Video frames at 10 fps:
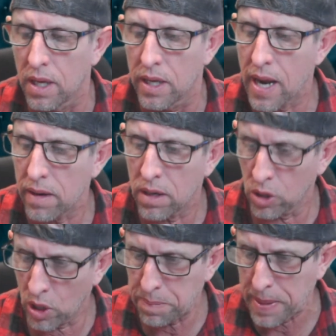You know, a
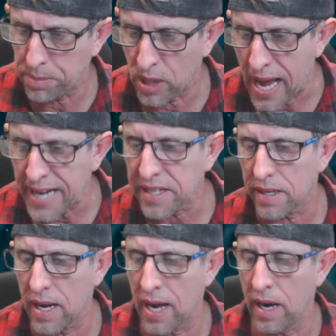lot of people hate
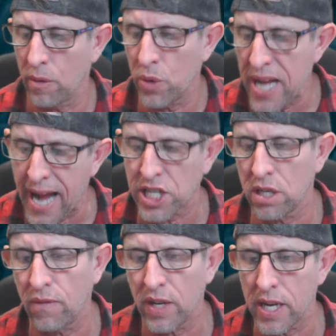
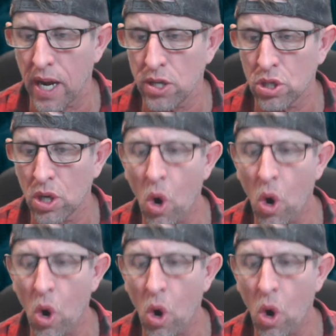reaction videos.